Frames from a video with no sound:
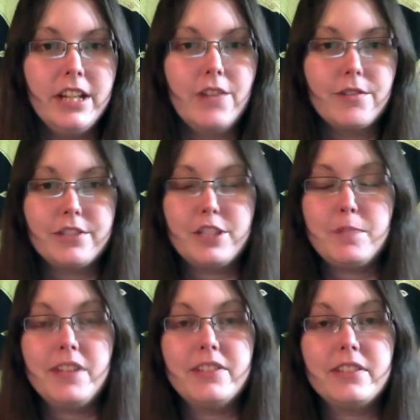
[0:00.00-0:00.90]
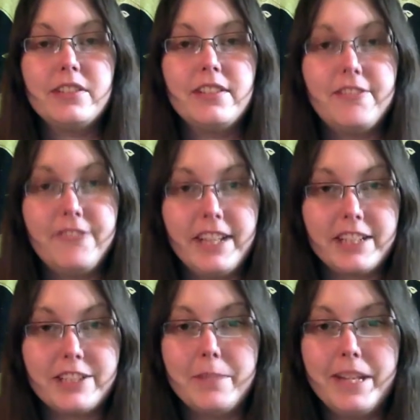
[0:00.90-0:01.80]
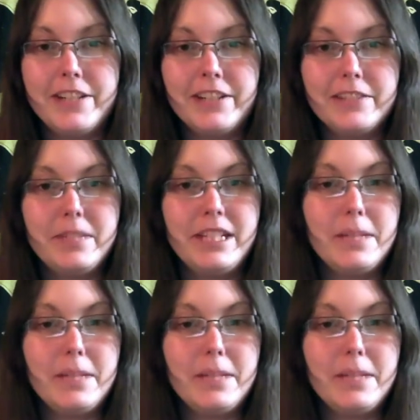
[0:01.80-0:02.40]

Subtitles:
or the spell's effects may not be